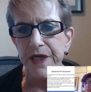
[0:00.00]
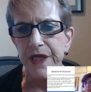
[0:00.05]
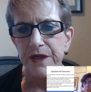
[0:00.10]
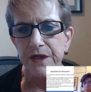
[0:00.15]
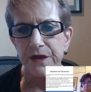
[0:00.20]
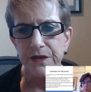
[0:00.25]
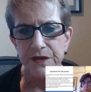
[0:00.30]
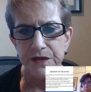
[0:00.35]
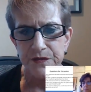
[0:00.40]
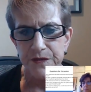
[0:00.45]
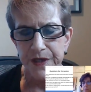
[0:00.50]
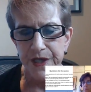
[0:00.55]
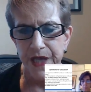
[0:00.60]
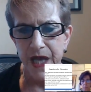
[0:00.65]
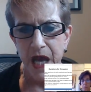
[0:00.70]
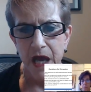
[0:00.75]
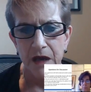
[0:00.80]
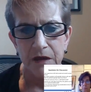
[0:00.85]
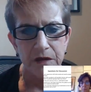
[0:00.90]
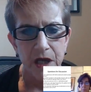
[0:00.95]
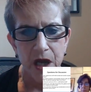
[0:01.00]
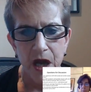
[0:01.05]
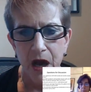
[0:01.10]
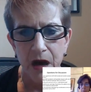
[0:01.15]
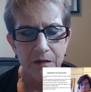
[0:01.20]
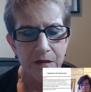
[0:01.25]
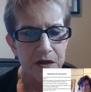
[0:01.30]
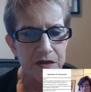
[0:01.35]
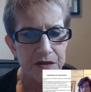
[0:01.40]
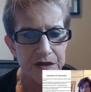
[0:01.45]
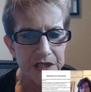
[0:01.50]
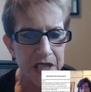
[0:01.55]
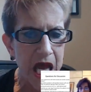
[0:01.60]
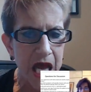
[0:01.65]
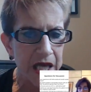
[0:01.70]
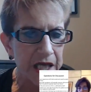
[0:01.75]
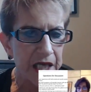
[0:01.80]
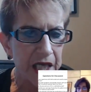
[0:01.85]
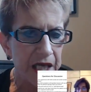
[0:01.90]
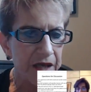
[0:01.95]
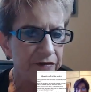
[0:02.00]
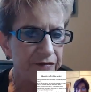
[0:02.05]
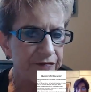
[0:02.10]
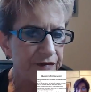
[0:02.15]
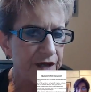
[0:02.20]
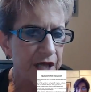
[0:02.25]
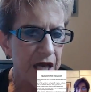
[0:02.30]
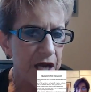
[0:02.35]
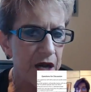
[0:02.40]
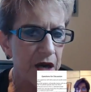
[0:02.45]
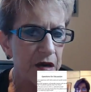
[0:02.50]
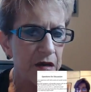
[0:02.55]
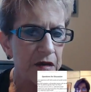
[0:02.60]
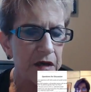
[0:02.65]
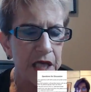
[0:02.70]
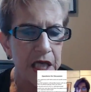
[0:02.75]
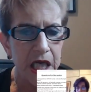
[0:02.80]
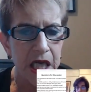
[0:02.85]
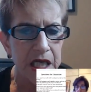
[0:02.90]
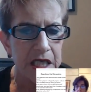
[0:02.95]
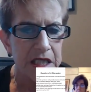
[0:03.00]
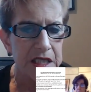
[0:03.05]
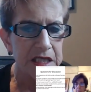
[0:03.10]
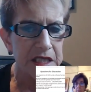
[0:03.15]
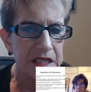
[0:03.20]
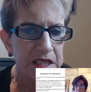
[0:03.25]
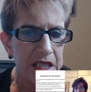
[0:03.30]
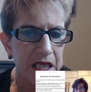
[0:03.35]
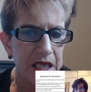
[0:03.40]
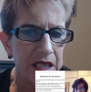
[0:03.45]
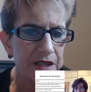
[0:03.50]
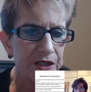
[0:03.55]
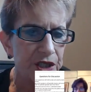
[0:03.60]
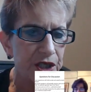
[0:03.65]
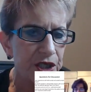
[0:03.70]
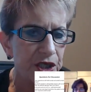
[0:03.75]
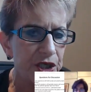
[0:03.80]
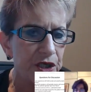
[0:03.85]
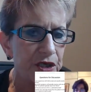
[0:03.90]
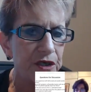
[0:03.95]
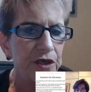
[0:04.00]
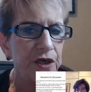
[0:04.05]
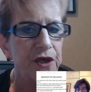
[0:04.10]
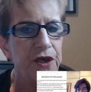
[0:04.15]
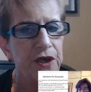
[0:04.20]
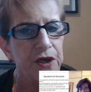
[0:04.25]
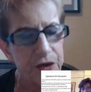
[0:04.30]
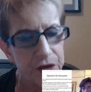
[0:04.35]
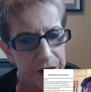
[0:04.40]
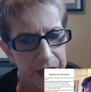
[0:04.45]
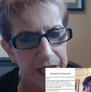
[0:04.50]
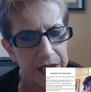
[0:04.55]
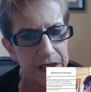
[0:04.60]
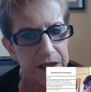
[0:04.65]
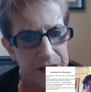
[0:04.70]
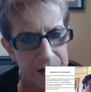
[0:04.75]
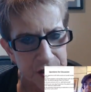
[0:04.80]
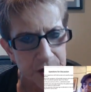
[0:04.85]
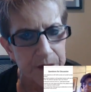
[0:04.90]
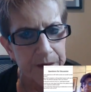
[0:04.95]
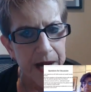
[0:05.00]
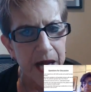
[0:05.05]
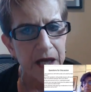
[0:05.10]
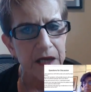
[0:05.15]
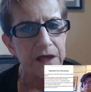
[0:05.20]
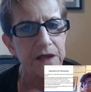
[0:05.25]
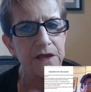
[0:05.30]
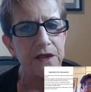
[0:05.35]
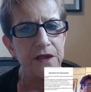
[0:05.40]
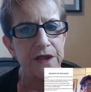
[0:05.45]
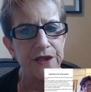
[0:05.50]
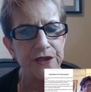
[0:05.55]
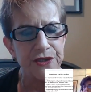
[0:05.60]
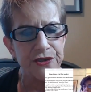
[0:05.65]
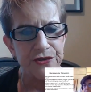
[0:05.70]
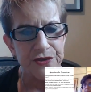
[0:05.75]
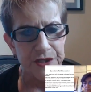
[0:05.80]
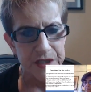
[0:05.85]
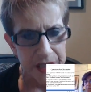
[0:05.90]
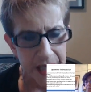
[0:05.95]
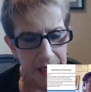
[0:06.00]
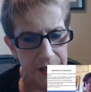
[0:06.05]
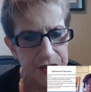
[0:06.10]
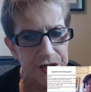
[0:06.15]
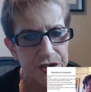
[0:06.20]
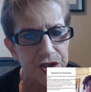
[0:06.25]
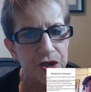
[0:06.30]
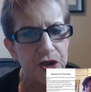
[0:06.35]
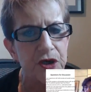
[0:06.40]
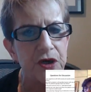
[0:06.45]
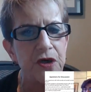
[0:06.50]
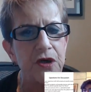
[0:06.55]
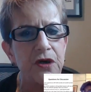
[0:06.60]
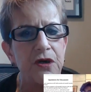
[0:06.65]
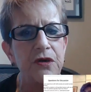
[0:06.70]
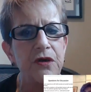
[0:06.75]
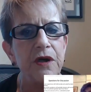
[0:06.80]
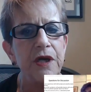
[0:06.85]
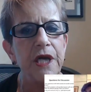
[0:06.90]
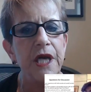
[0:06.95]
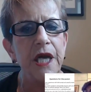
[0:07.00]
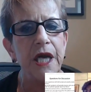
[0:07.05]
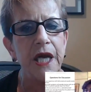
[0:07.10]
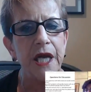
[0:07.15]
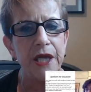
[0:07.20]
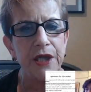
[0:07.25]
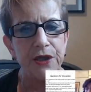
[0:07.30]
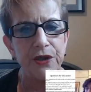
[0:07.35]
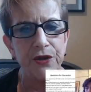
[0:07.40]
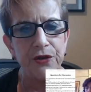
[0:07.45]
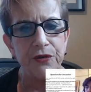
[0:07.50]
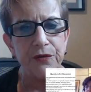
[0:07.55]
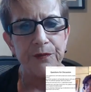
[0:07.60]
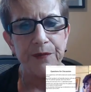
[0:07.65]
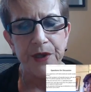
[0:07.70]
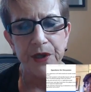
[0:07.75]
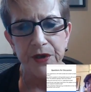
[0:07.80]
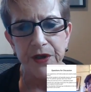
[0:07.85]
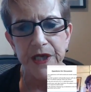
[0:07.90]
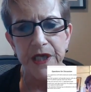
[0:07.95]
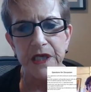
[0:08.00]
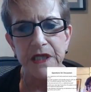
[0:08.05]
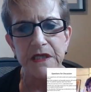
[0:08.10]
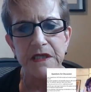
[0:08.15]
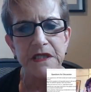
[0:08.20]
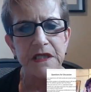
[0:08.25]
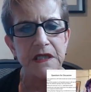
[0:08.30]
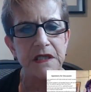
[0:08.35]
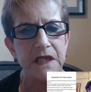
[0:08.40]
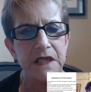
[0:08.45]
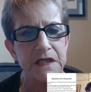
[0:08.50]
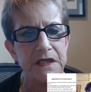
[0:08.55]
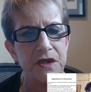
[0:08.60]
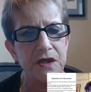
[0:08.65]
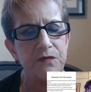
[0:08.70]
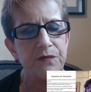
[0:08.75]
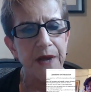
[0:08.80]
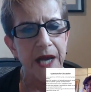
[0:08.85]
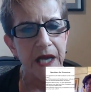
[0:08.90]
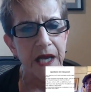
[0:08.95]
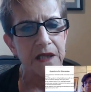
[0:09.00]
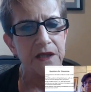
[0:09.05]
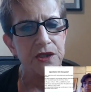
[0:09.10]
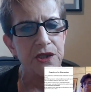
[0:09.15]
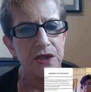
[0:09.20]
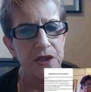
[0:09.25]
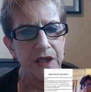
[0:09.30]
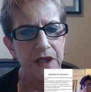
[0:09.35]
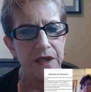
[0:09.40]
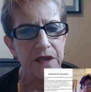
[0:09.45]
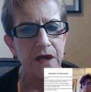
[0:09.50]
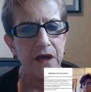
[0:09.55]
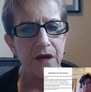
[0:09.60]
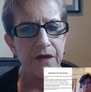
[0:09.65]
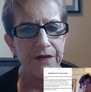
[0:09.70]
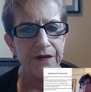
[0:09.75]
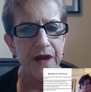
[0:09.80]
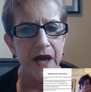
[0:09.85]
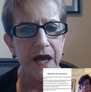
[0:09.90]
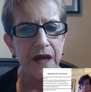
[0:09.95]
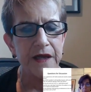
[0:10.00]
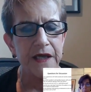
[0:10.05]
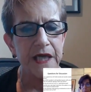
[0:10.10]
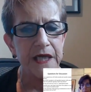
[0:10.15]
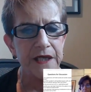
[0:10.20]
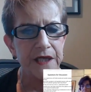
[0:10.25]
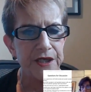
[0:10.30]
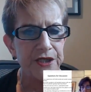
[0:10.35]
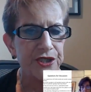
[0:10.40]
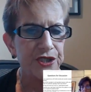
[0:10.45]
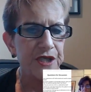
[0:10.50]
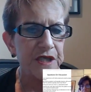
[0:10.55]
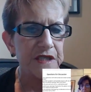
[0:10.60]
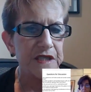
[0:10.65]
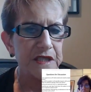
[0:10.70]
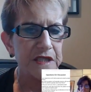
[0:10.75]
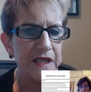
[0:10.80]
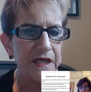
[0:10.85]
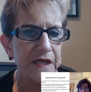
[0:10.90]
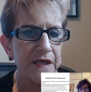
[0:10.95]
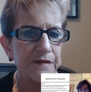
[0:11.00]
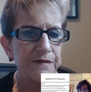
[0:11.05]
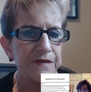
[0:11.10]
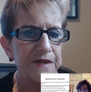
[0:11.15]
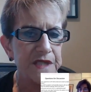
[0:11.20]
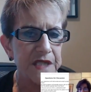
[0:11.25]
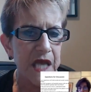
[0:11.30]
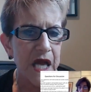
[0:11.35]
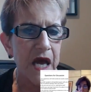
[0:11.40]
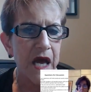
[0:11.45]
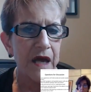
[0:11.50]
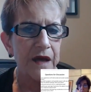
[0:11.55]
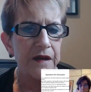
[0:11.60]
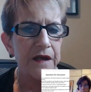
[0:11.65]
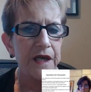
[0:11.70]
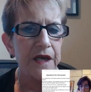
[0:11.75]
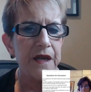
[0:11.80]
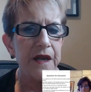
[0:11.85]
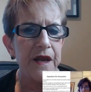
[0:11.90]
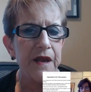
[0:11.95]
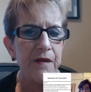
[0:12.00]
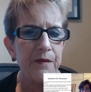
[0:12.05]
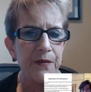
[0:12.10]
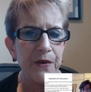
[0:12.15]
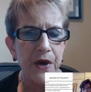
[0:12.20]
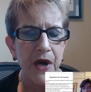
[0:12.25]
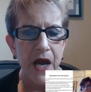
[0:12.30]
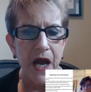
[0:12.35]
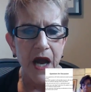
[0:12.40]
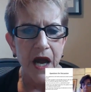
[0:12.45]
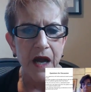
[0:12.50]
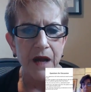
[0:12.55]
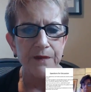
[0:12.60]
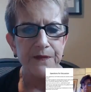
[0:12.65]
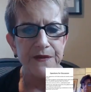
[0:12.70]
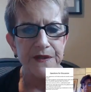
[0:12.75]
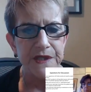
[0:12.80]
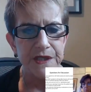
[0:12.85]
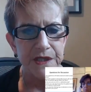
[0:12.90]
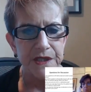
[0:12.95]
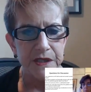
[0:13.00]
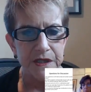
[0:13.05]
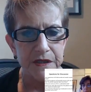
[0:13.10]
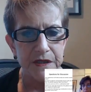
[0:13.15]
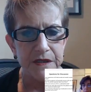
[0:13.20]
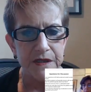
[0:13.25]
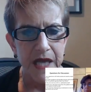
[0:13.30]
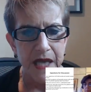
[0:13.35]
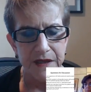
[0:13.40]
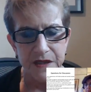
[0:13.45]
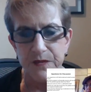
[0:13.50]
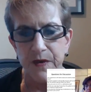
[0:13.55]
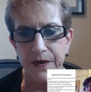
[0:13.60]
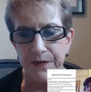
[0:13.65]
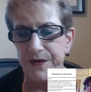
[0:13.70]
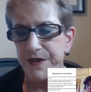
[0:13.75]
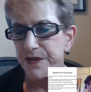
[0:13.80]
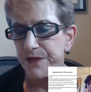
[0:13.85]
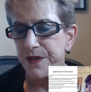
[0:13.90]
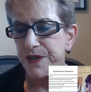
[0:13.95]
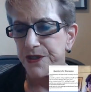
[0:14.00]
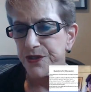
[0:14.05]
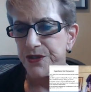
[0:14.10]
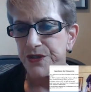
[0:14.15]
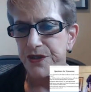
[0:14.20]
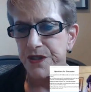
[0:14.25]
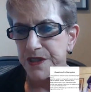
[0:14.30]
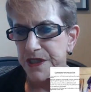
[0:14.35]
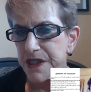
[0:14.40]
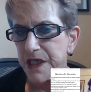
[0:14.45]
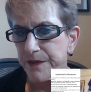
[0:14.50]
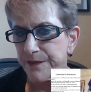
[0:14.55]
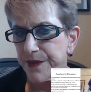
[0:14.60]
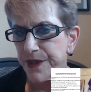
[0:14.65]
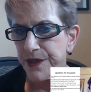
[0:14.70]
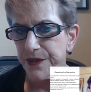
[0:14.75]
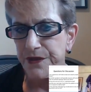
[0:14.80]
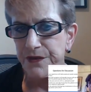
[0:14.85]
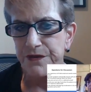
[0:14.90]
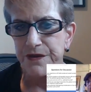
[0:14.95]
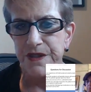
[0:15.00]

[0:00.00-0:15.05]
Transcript: years without almost any flare." And I said to her, "Okay, let's go back and look at your schedule and your periods, and let's go back and look at all that." And it just seems that perhaps that's why we switched her to sub-Q,